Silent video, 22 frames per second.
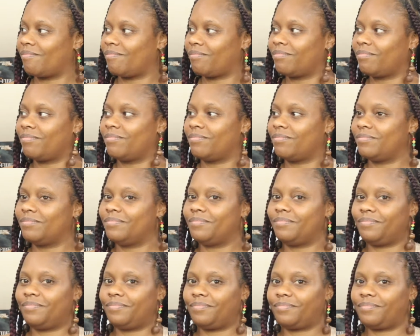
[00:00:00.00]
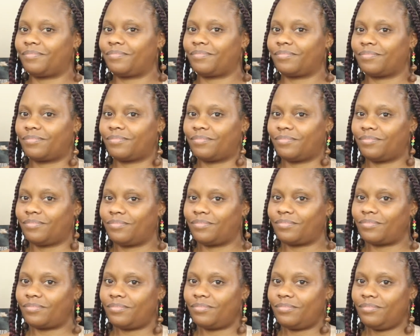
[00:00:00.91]

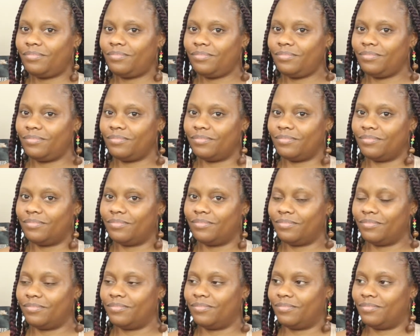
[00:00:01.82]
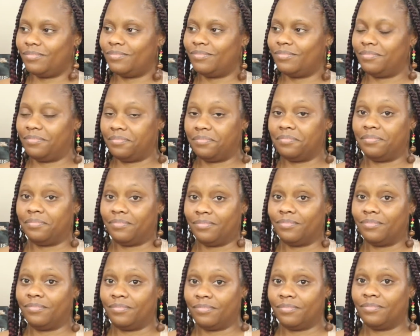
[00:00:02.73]

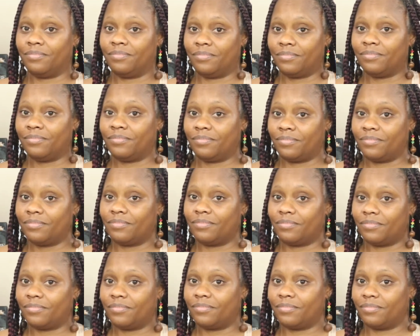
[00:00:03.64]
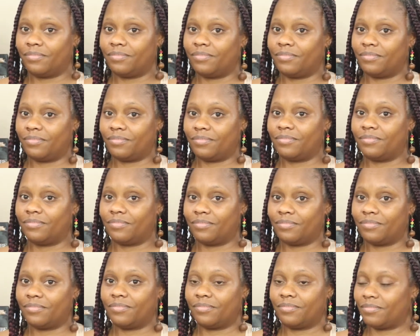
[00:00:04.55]

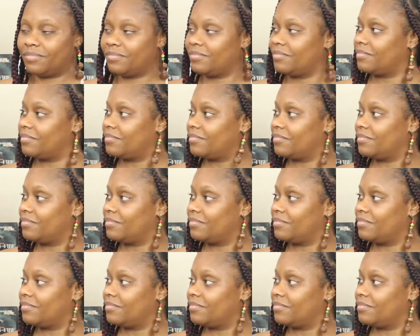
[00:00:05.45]
[no speech]